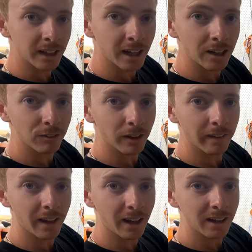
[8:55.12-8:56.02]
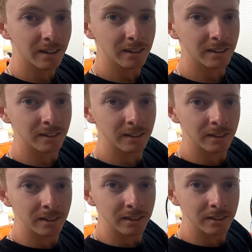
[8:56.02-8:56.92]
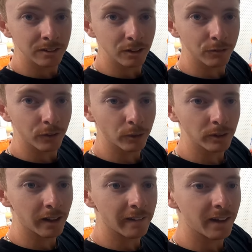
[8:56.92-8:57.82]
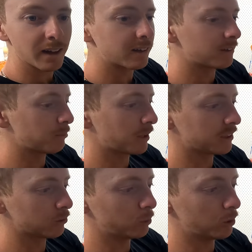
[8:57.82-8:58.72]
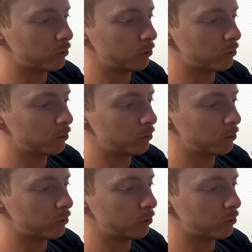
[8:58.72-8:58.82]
it in half like that, so fold it like that, make a little